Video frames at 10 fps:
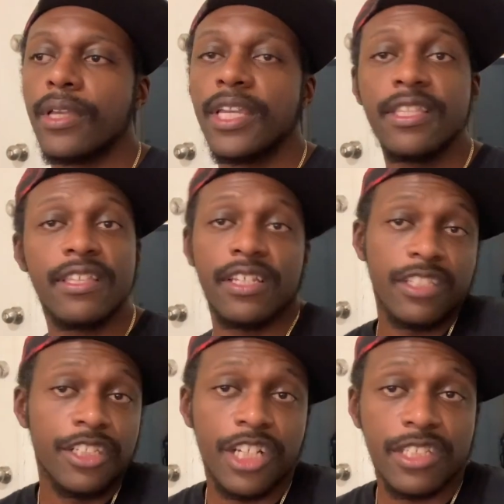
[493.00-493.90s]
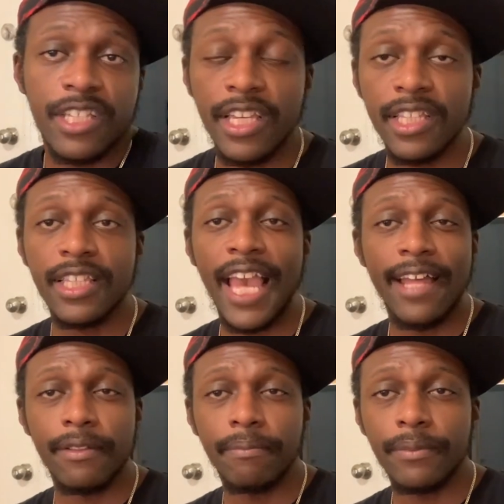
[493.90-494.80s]
he just didn't
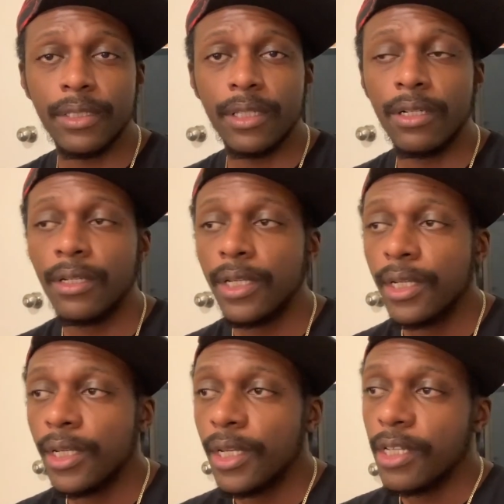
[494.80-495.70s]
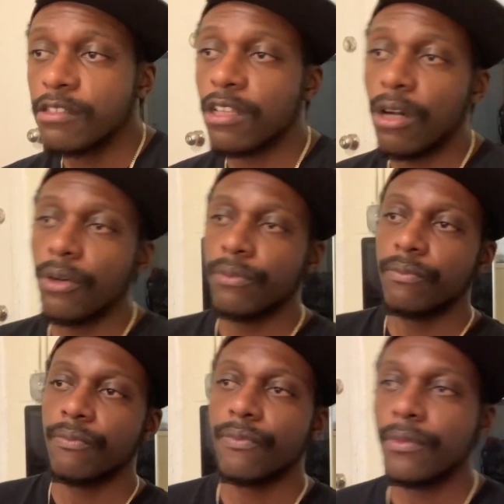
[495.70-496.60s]
get them, you know? So
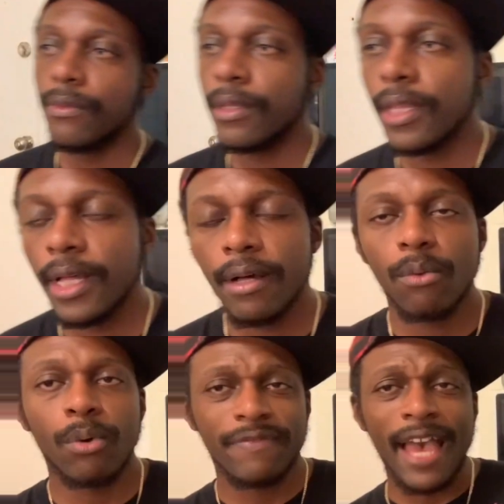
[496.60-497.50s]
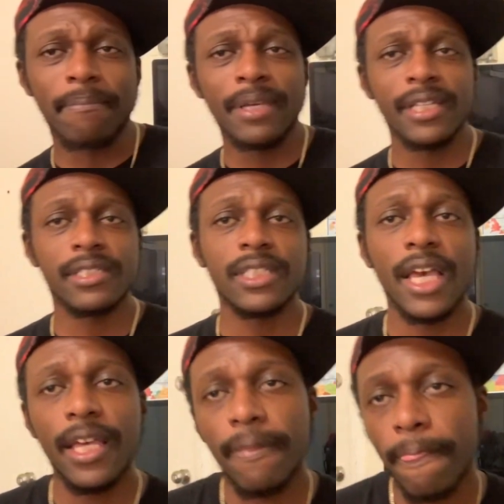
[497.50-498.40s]
with that being
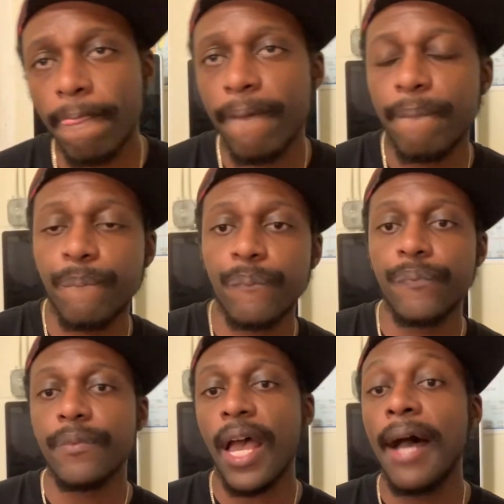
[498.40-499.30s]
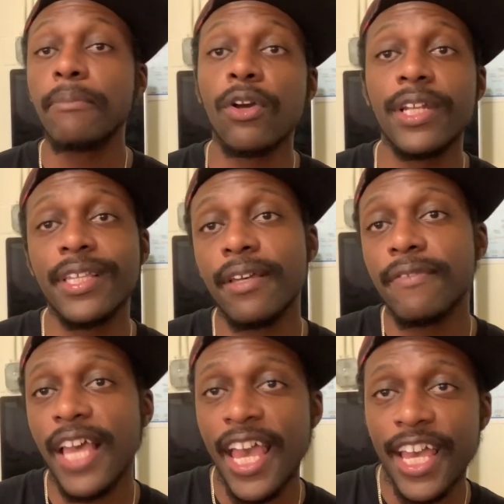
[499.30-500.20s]
said, I'm going to give
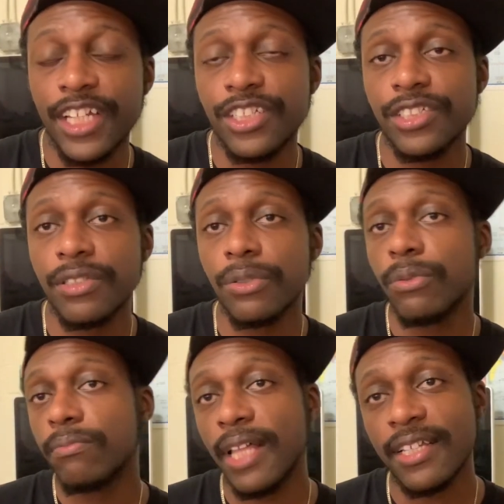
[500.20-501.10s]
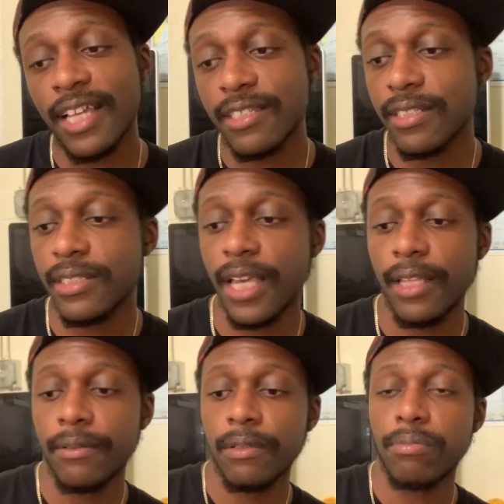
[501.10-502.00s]
the edge to, like I just
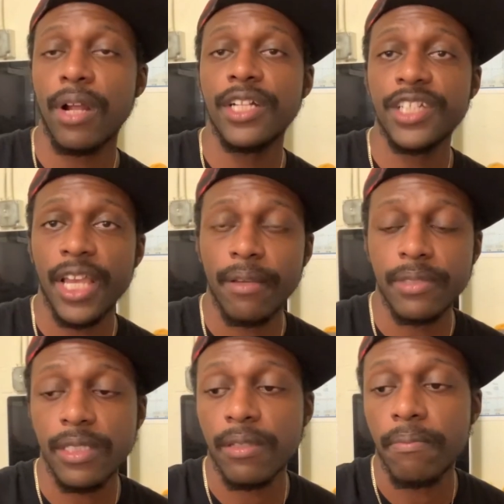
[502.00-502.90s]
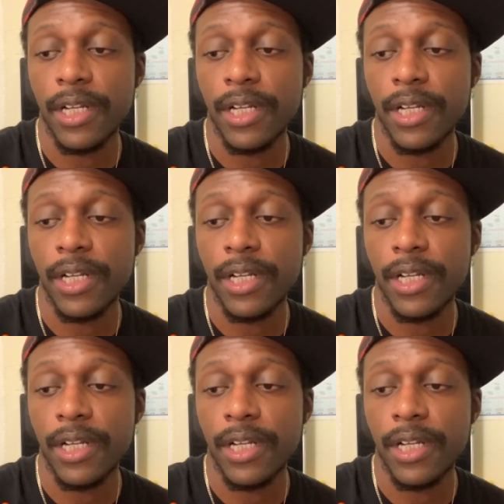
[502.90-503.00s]
said, LeBron James. He's a